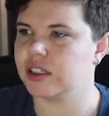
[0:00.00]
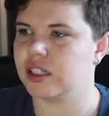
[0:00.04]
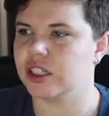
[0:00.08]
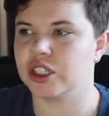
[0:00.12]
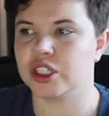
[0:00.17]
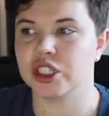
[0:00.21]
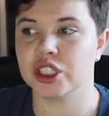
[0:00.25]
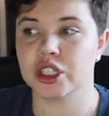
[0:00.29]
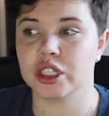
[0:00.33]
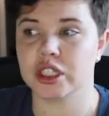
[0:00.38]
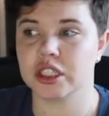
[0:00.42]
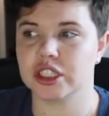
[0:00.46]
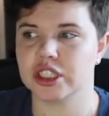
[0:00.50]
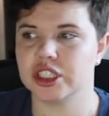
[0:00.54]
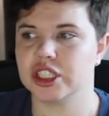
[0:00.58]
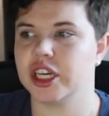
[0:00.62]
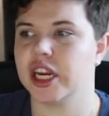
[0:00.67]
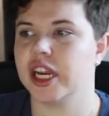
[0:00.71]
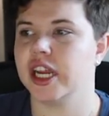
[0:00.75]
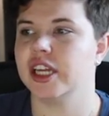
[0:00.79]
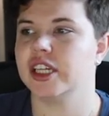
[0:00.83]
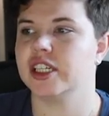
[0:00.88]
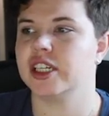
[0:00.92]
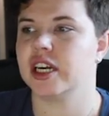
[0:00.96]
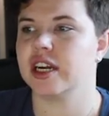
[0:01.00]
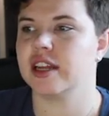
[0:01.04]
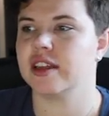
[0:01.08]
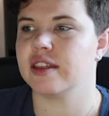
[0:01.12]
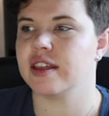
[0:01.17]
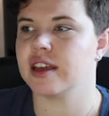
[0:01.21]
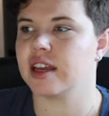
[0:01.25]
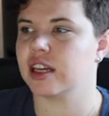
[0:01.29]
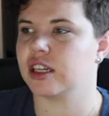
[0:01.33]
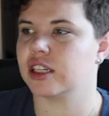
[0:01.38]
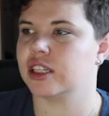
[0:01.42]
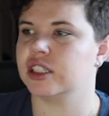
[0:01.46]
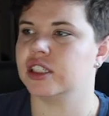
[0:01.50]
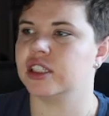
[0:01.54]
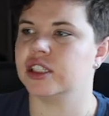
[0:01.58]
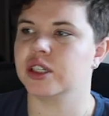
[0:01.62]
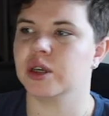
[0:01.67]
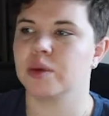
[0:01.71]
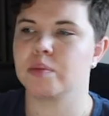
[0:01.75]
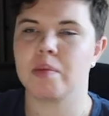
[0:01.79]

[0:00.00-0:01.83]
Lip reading: It shouldn't change anything, it should still